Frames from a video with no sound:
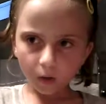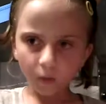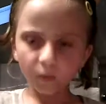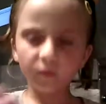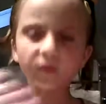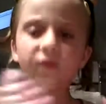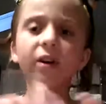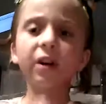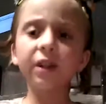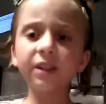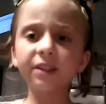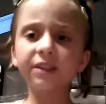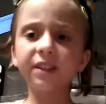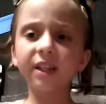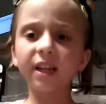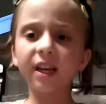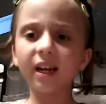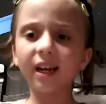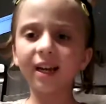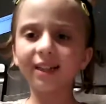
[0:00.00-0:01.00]
First
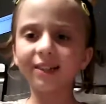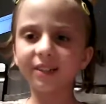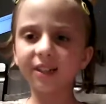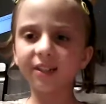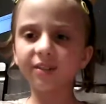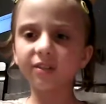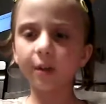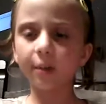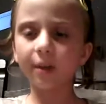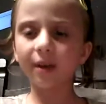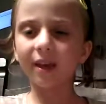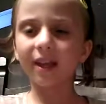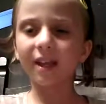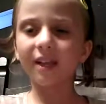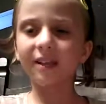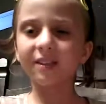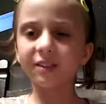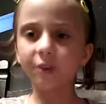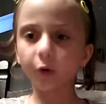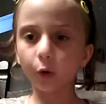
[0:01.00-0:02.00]
thing I see is cupcake.
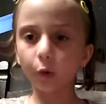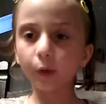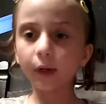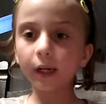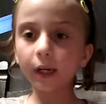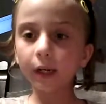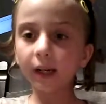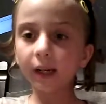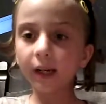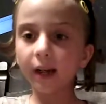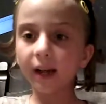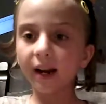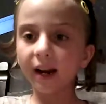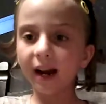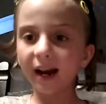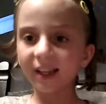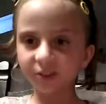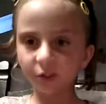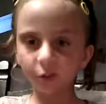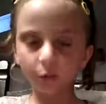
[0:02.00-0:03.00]
It's green and it
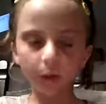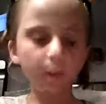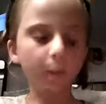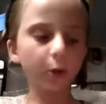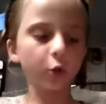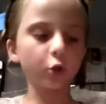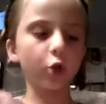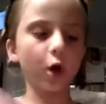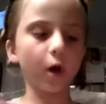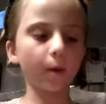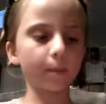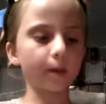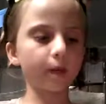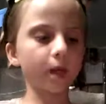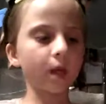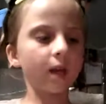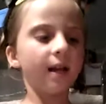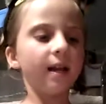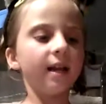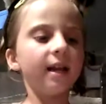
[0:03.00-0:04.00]
has a rip on top.
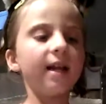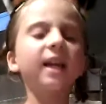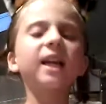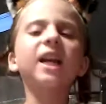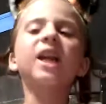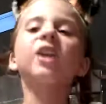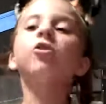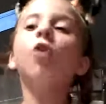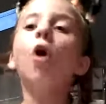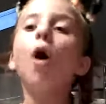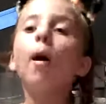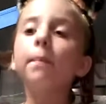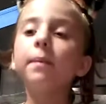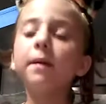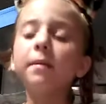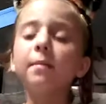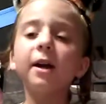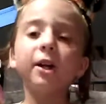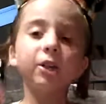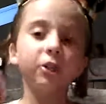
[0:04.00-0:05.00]
It cannot be
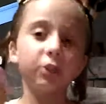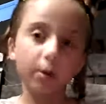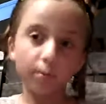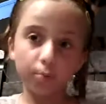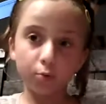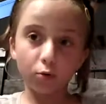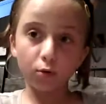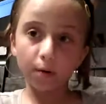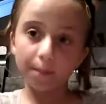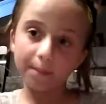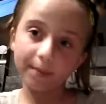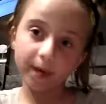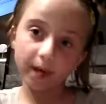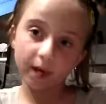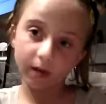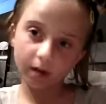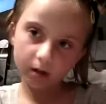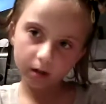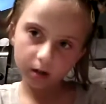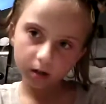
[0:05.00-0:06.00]
my jumbo
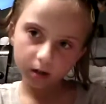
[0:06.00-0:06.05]
cupcake.